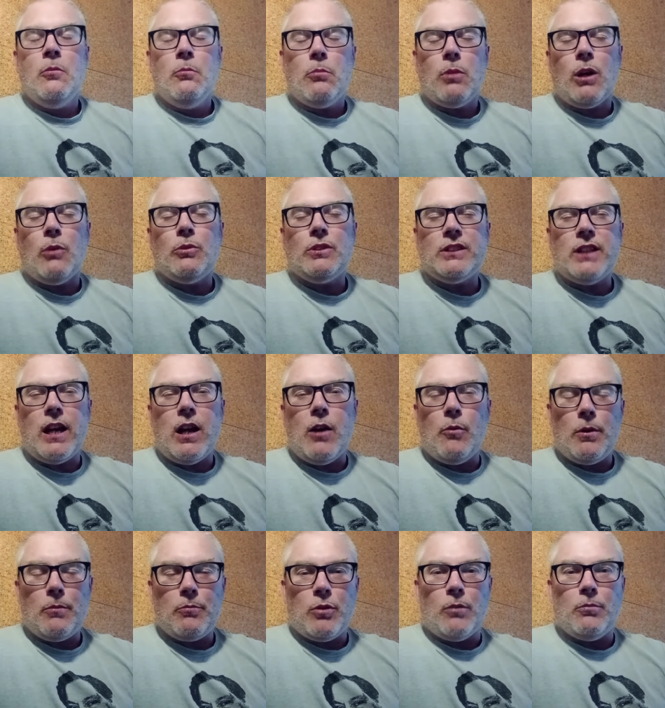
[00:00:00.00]
But I would say I
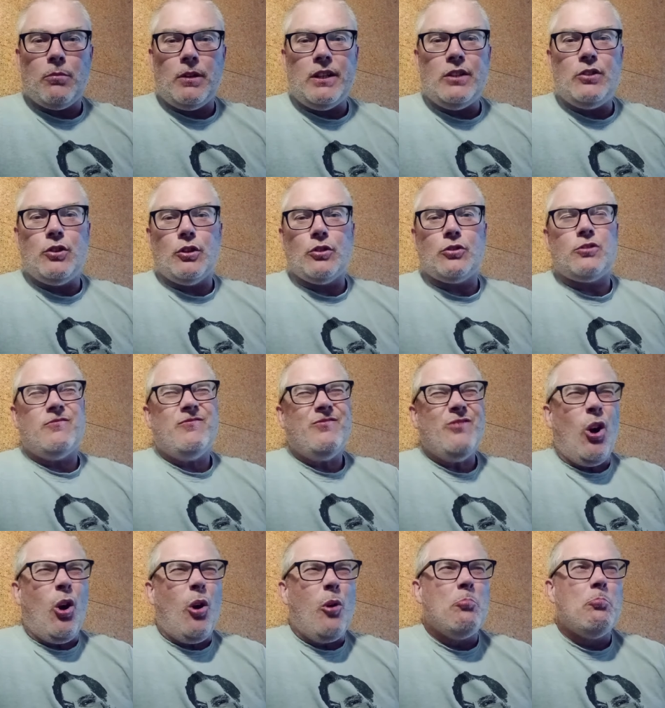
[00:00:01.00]
would probably just,
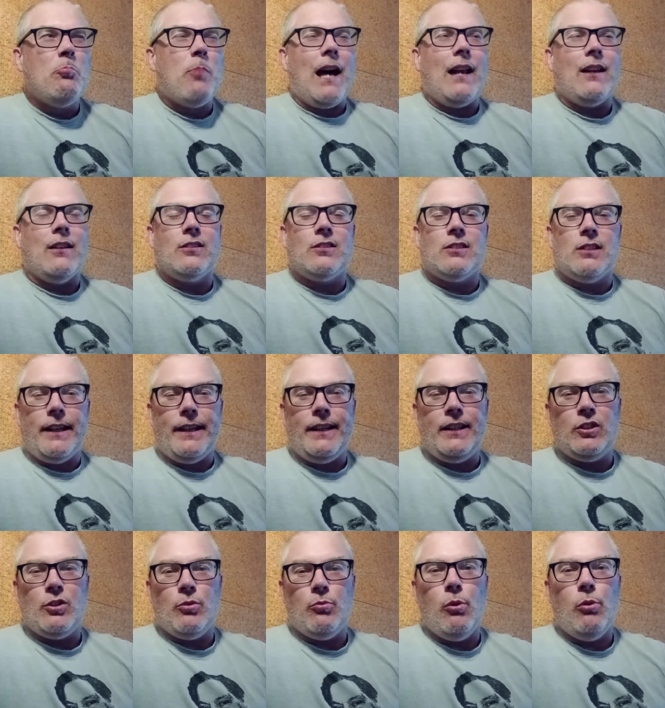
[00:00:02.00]
on balance, lean
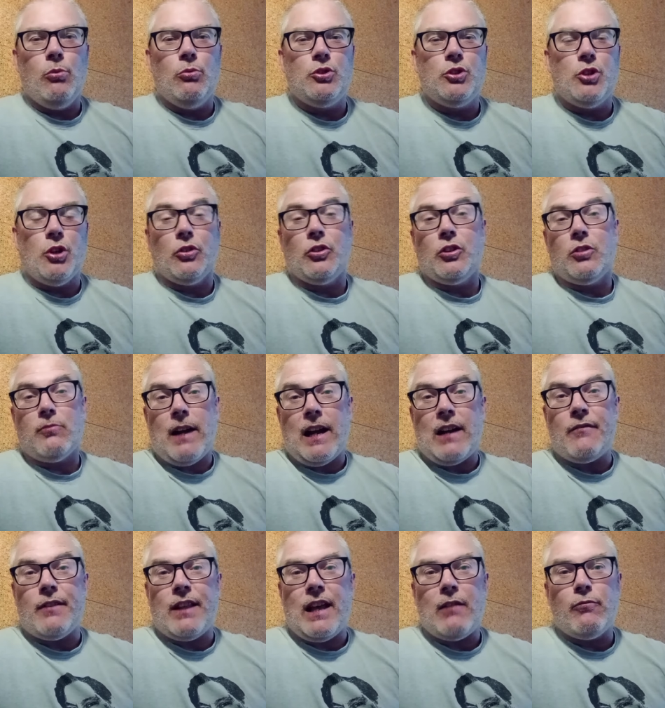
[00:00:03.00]
towards Jhon Duran
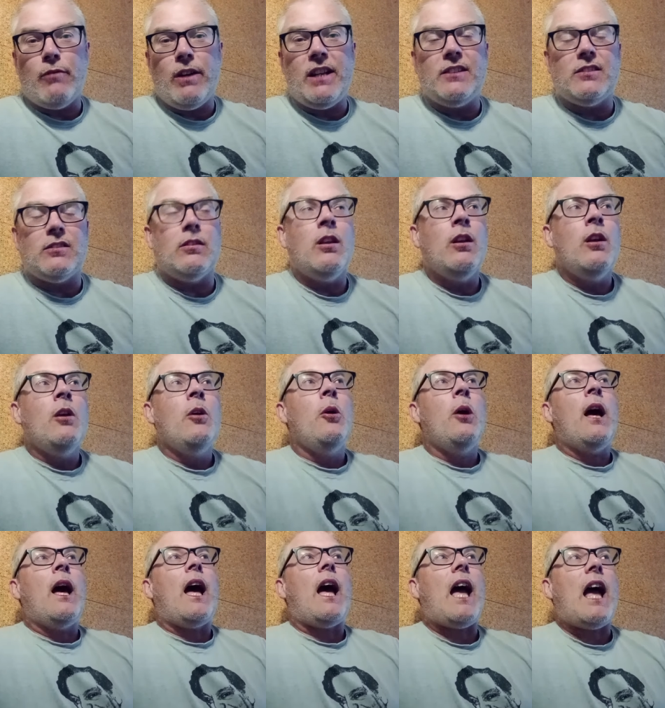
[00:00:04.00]
for that reason.
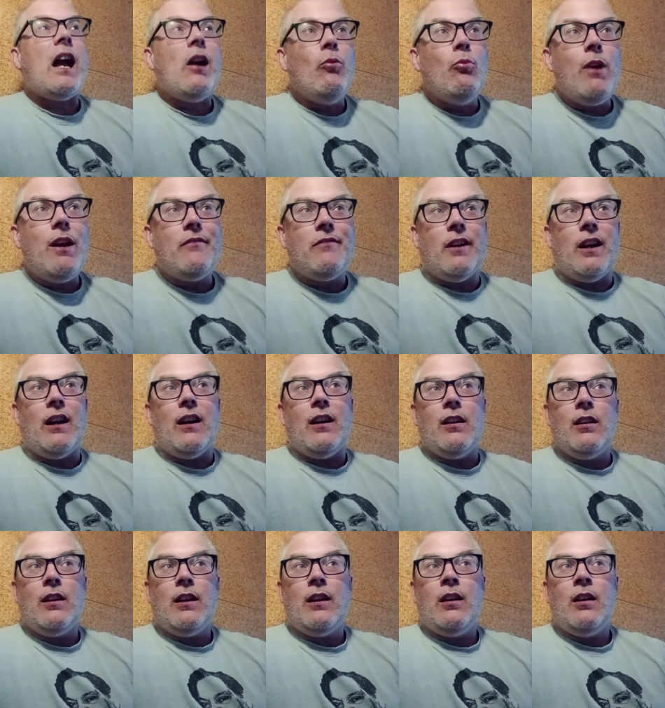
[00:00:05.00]
However,
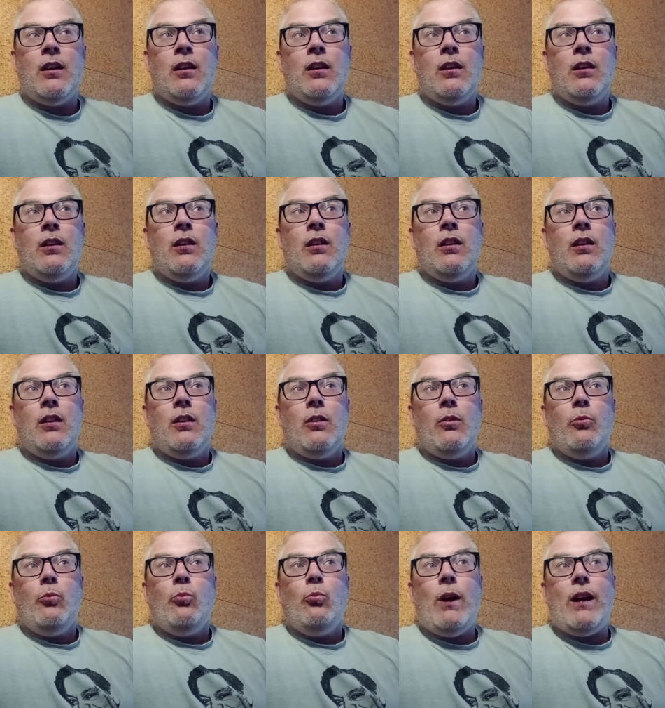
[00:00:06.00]

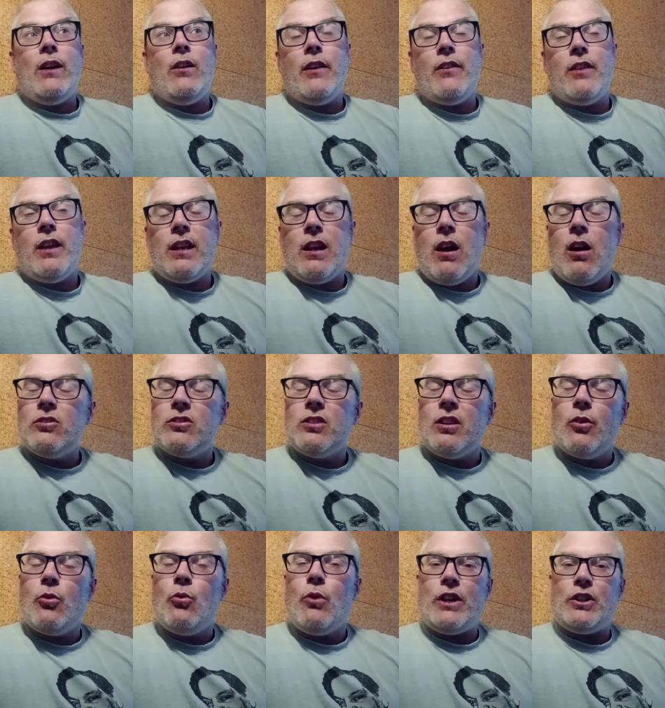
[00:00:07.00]
when I then answer the
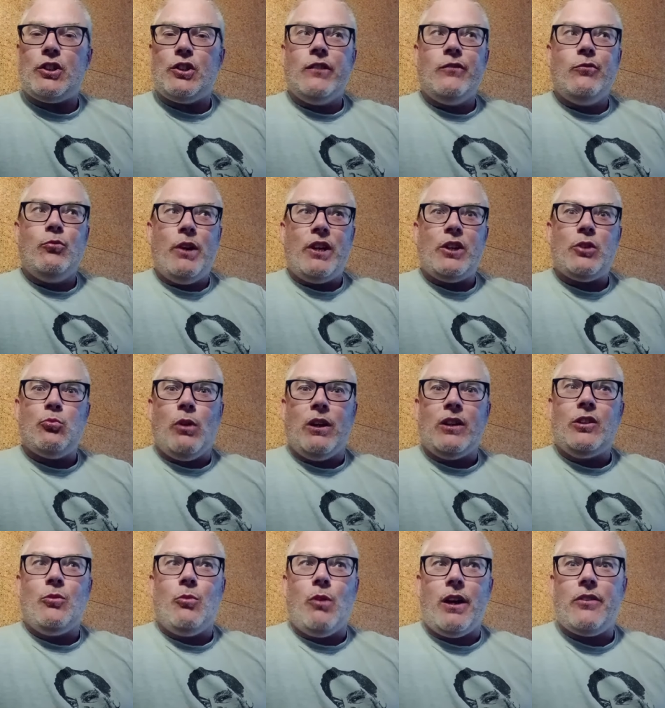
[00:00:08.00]
question of which one
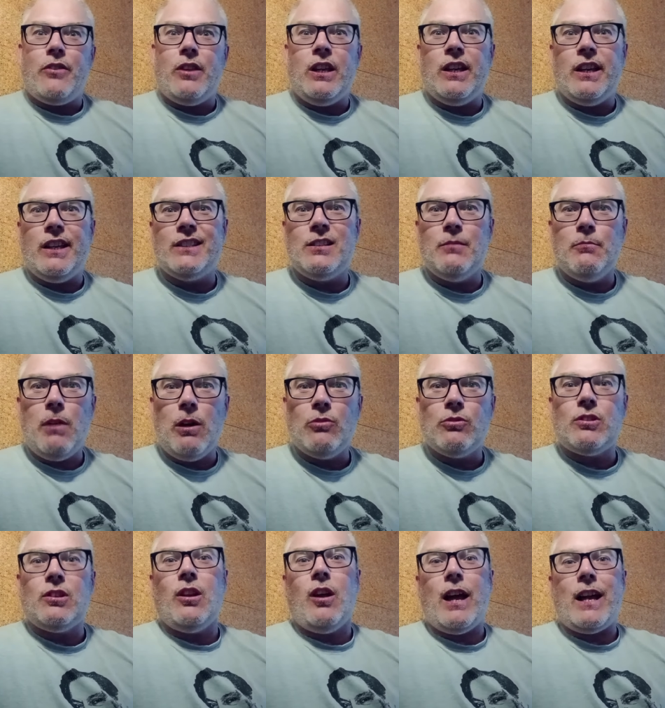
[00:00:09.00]
do I think is the most
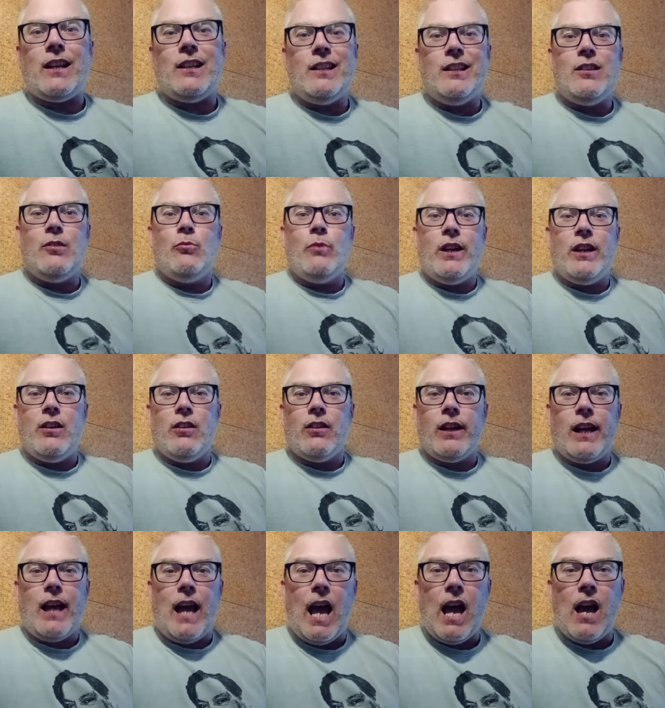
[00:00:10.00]
likely that we're going to
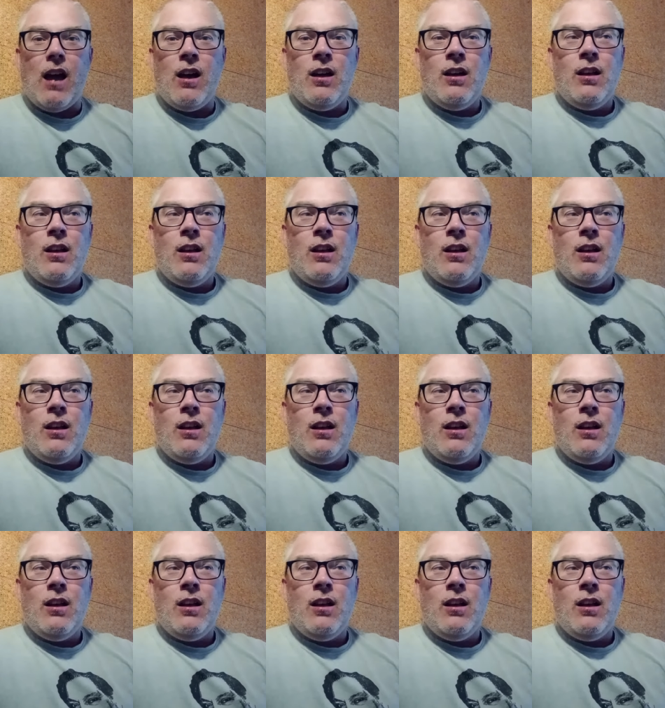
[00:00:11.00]
get,